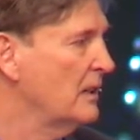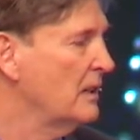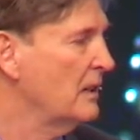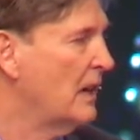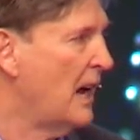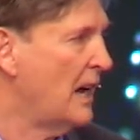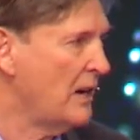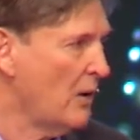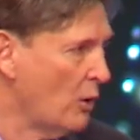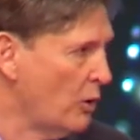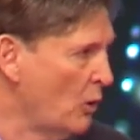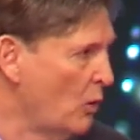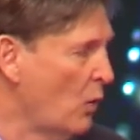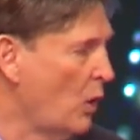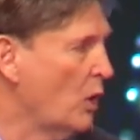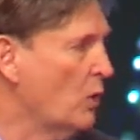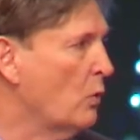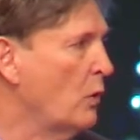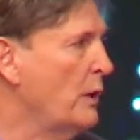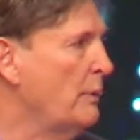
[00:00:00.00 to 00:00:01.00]
I know the
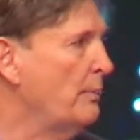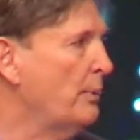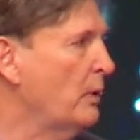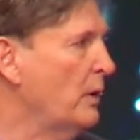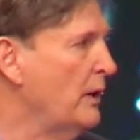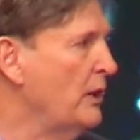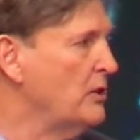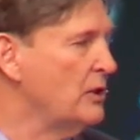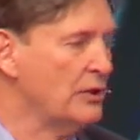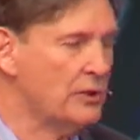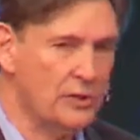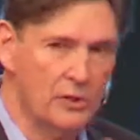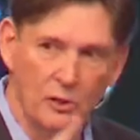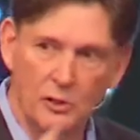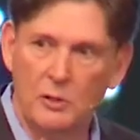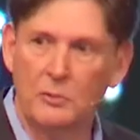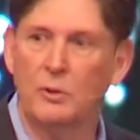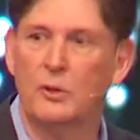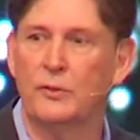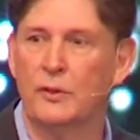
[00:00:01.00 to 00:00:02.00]
word we preach is
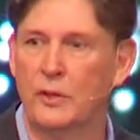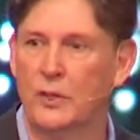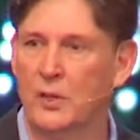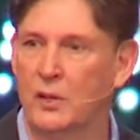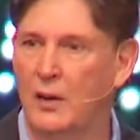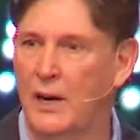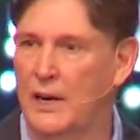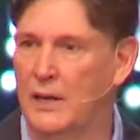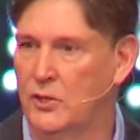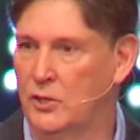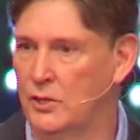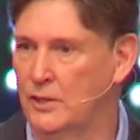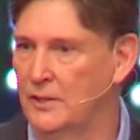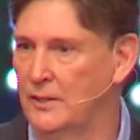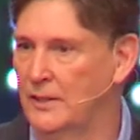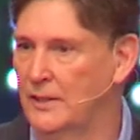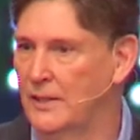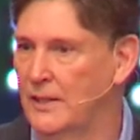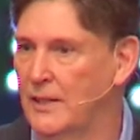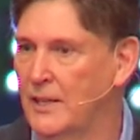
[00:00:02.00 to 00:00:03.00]
suitable for correction,
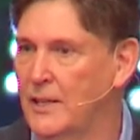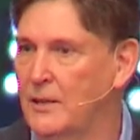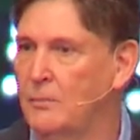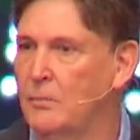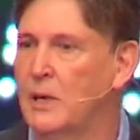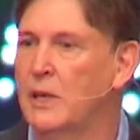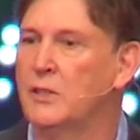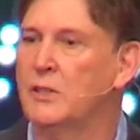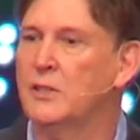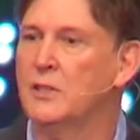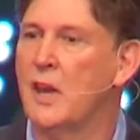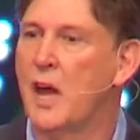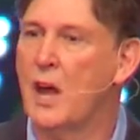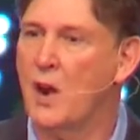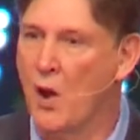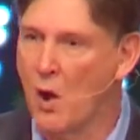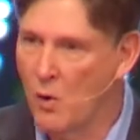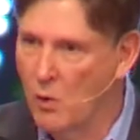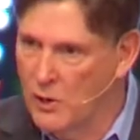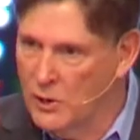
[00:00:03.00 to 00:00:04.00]
but it's not
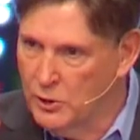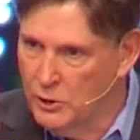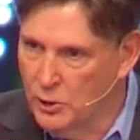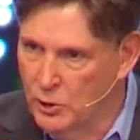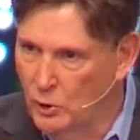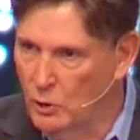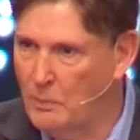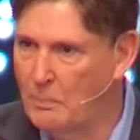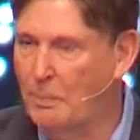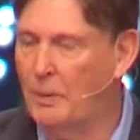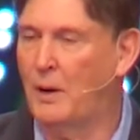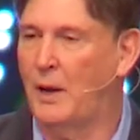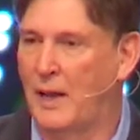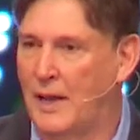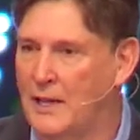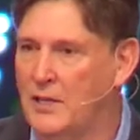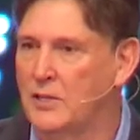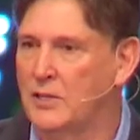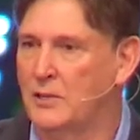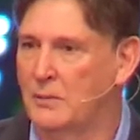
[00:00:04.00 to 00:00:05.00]
always your
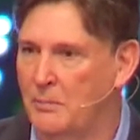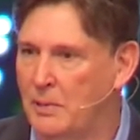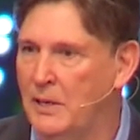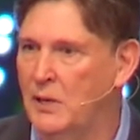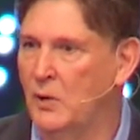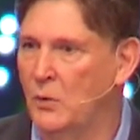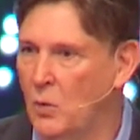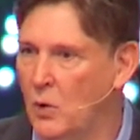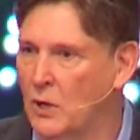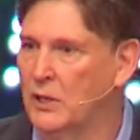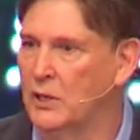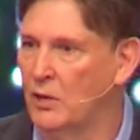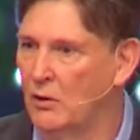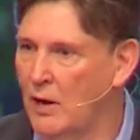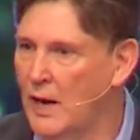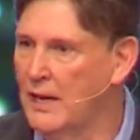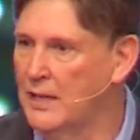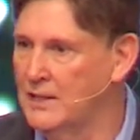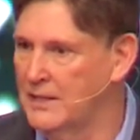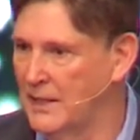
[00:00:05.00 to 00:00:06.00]
place to be the one
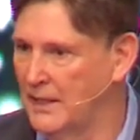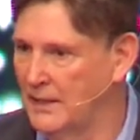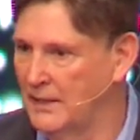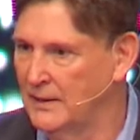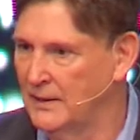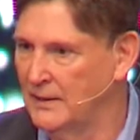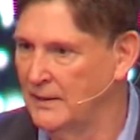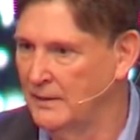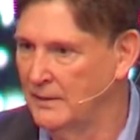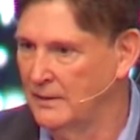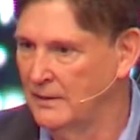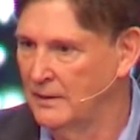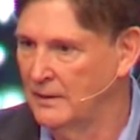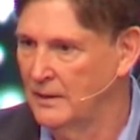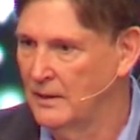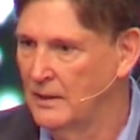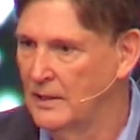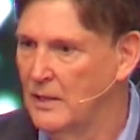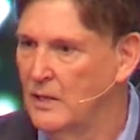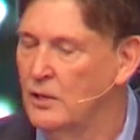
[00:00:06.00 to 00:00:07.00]
correcting.
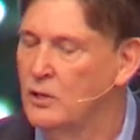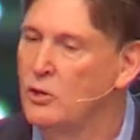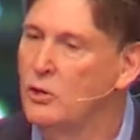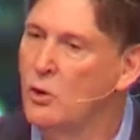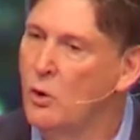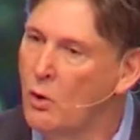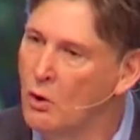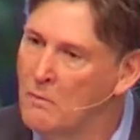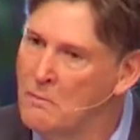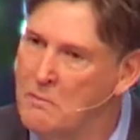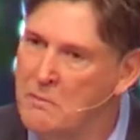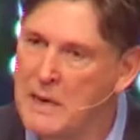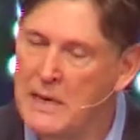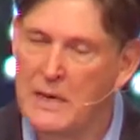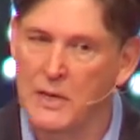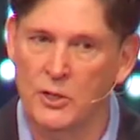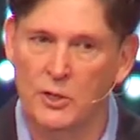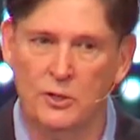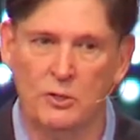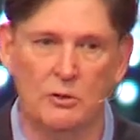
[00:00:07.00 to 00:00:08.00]
Your
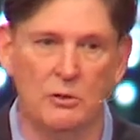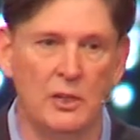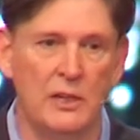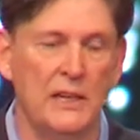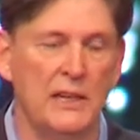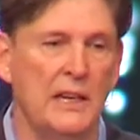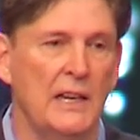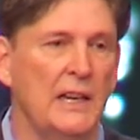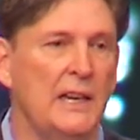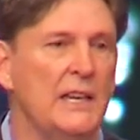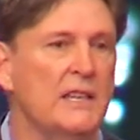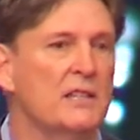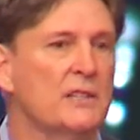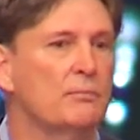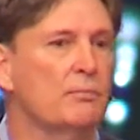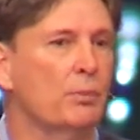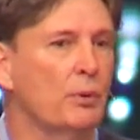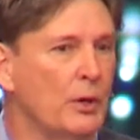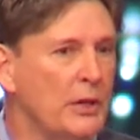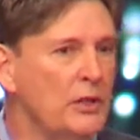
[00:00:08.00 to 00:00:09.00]
ministry is
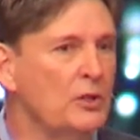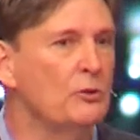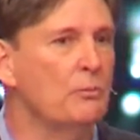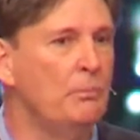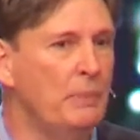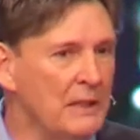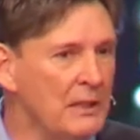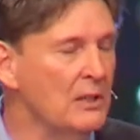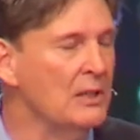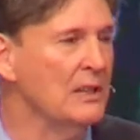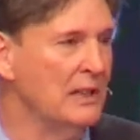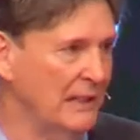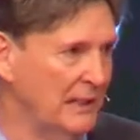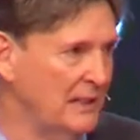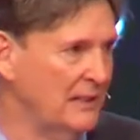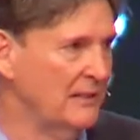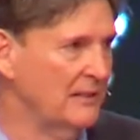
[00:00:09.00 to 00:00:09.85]
bridge building.